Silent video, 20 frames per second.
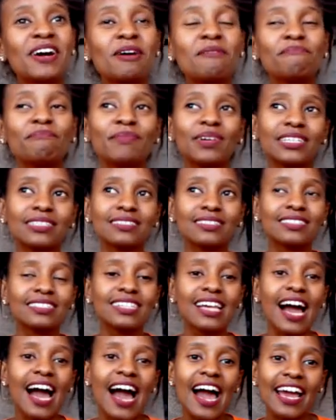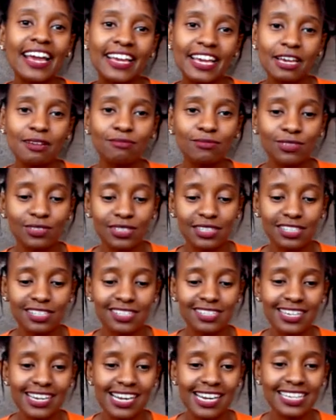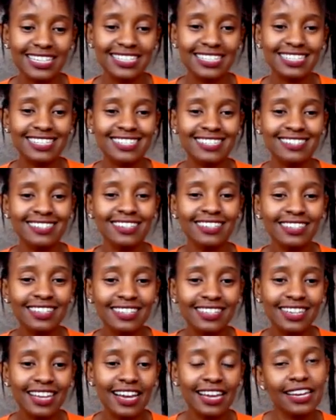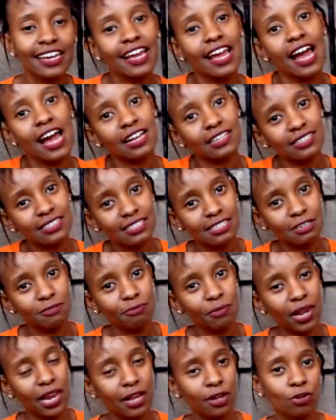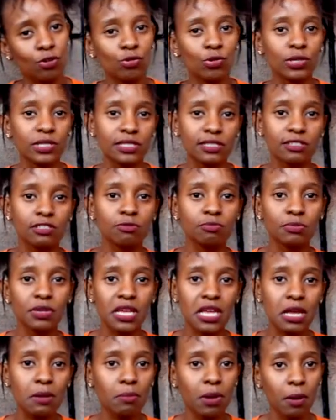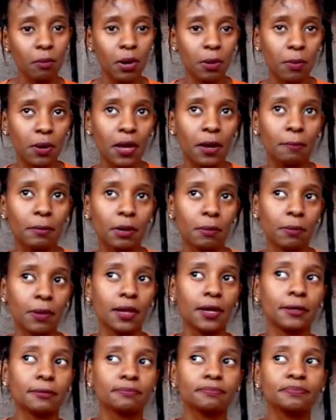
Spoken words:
But I came to this realization, and I asked him, like, could it be blah blah blah blah blah.